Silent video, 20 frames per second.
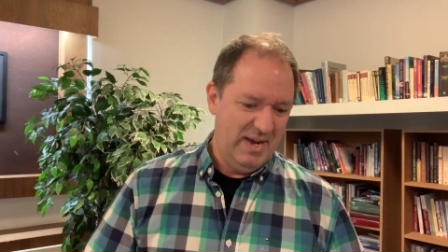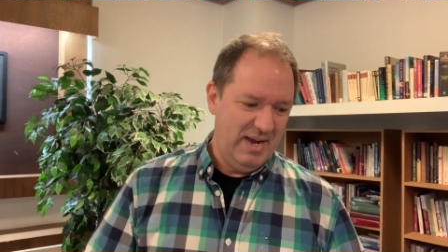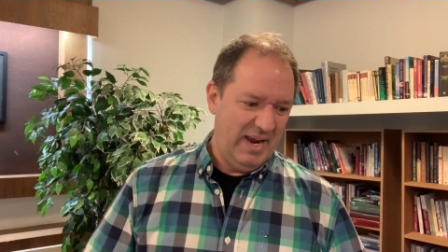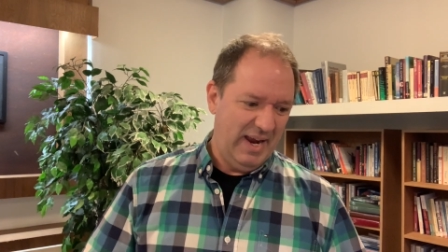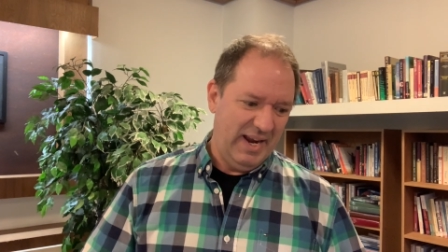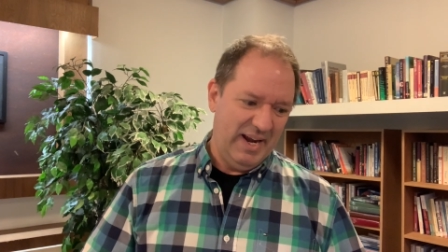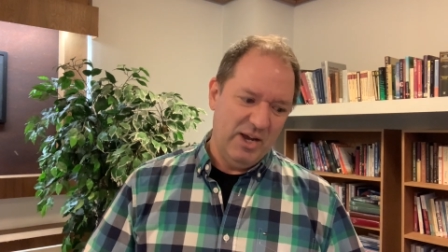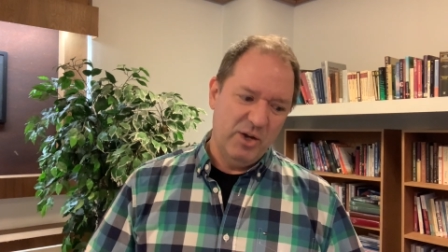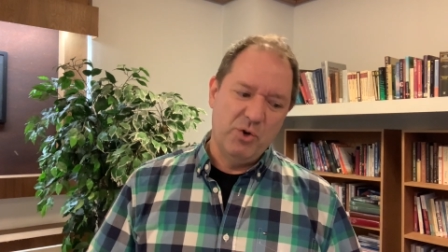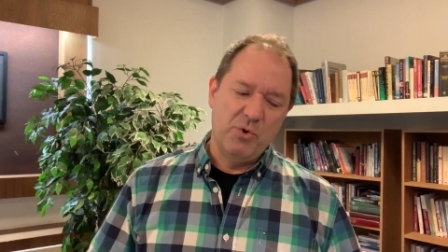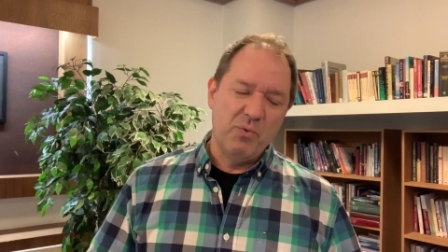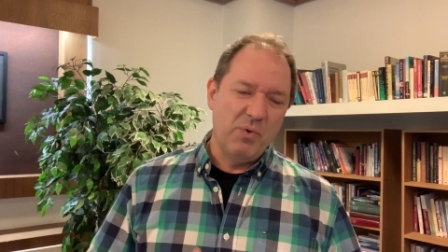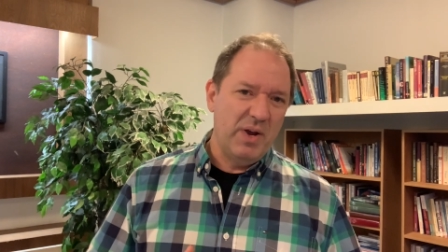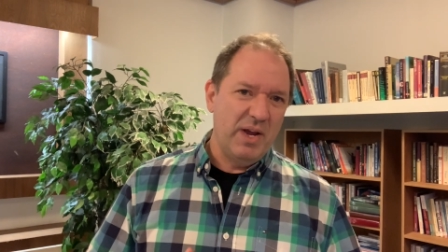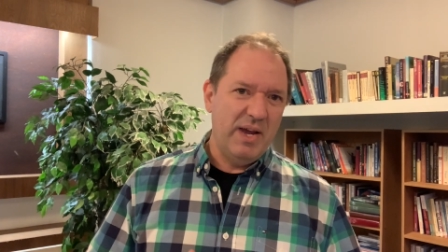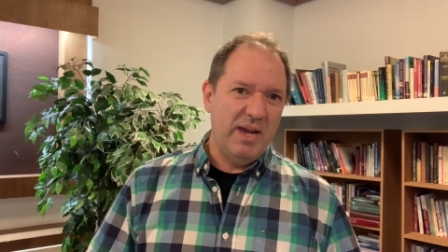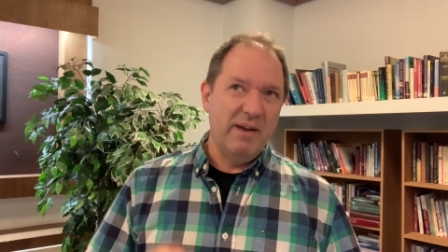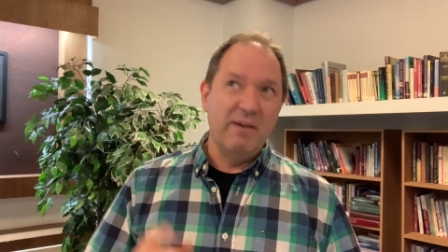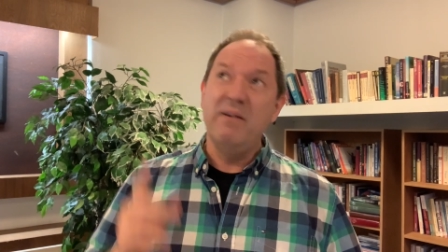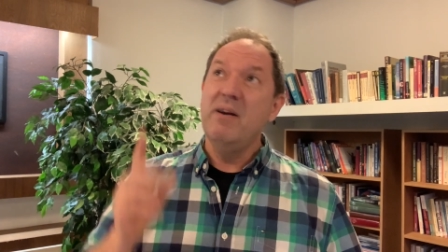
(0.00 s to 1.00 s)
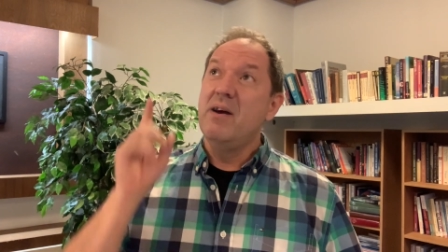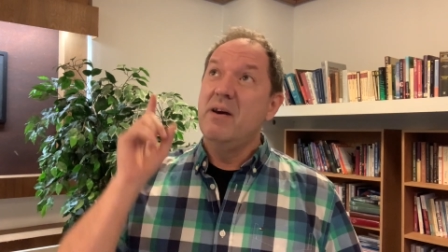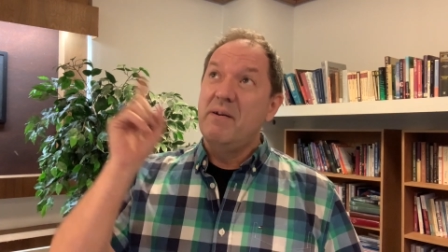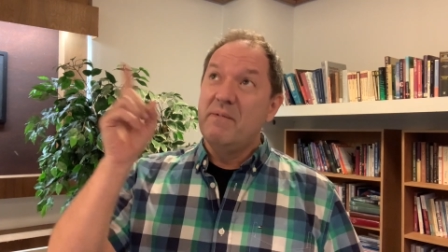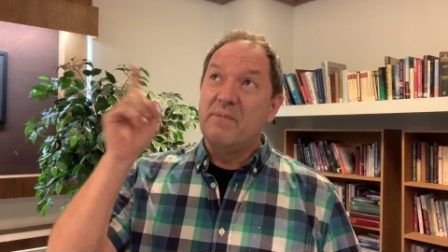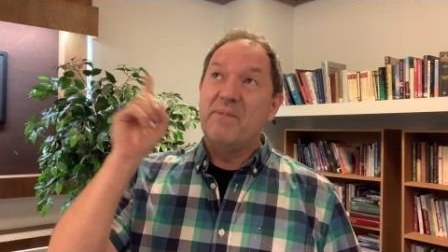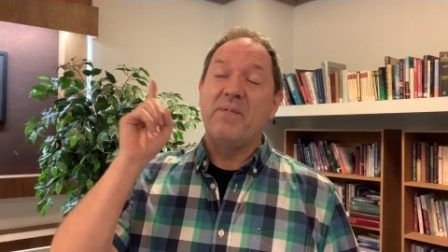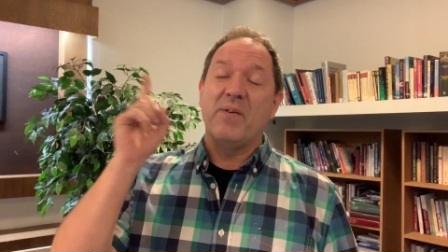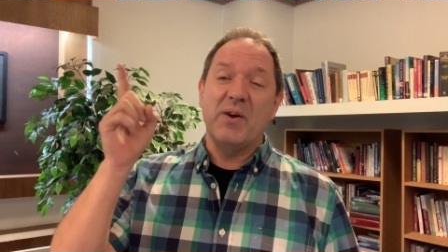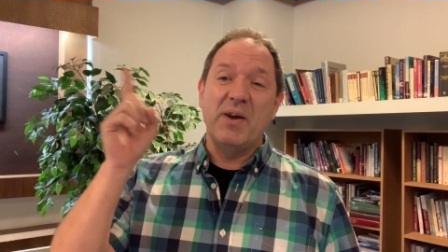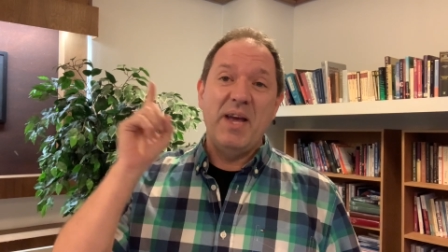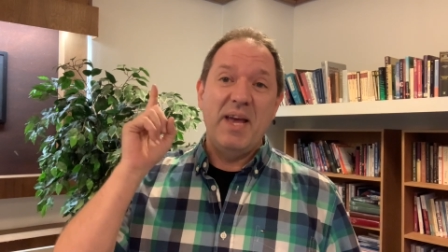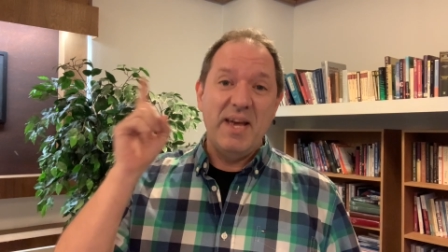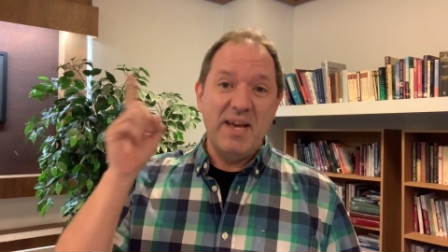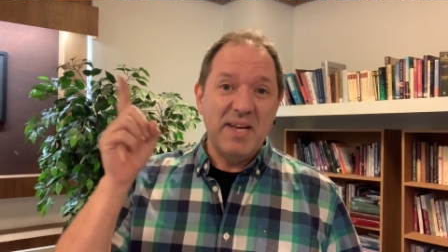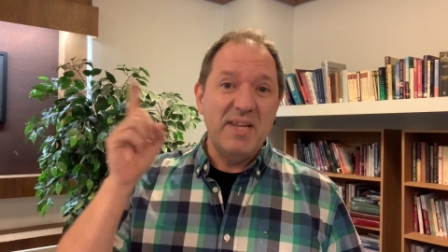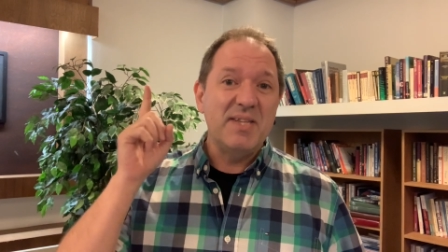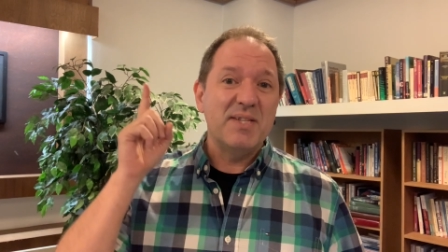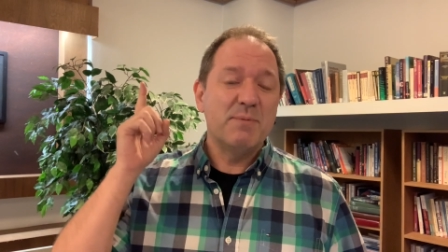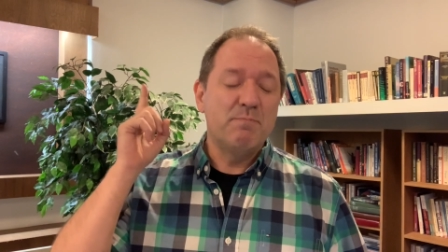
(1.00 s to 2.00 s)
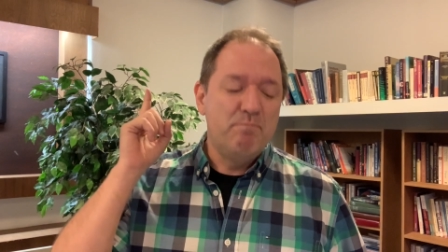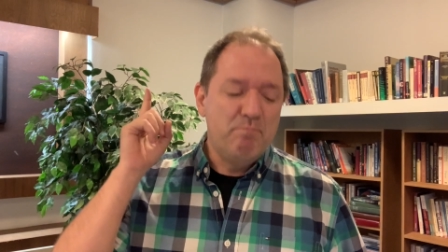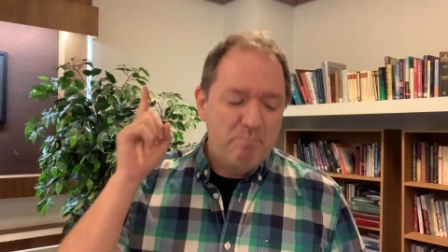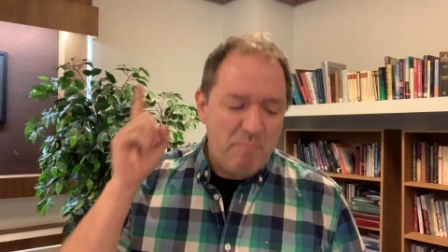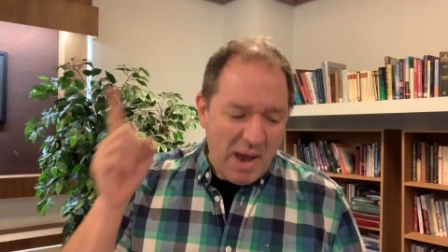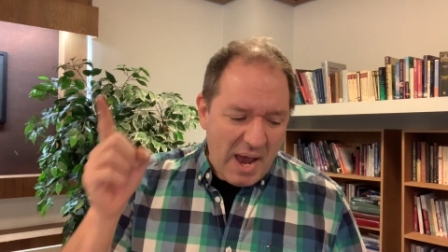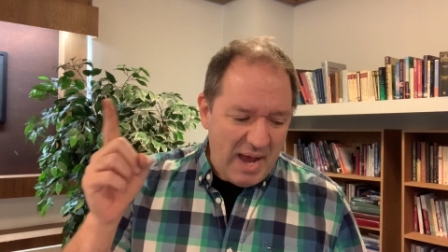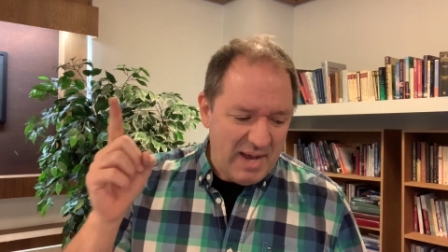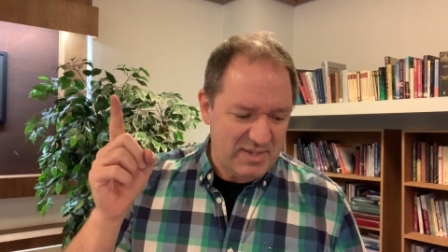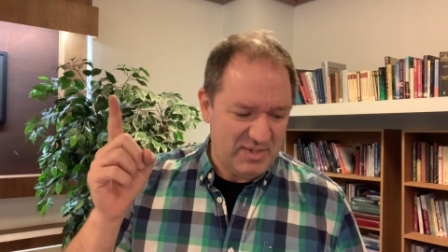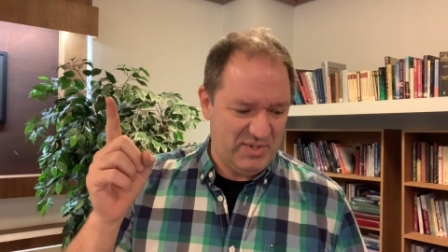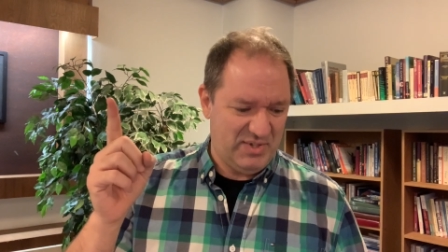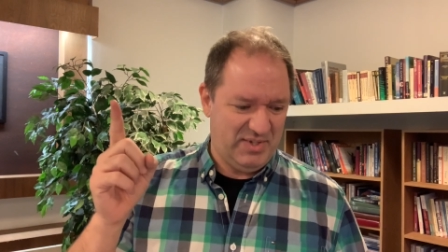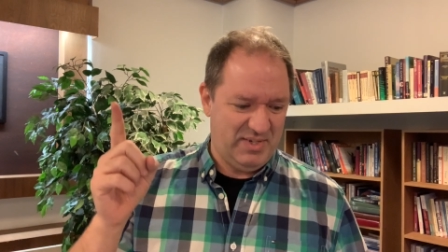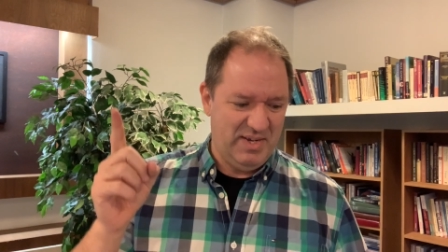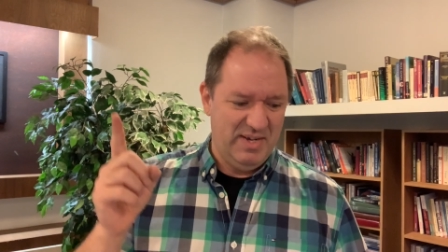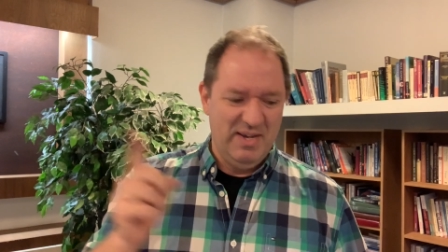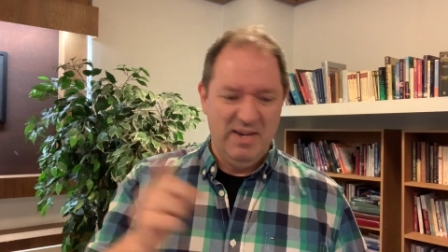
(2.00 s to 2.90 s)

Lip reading: in agreeing for his best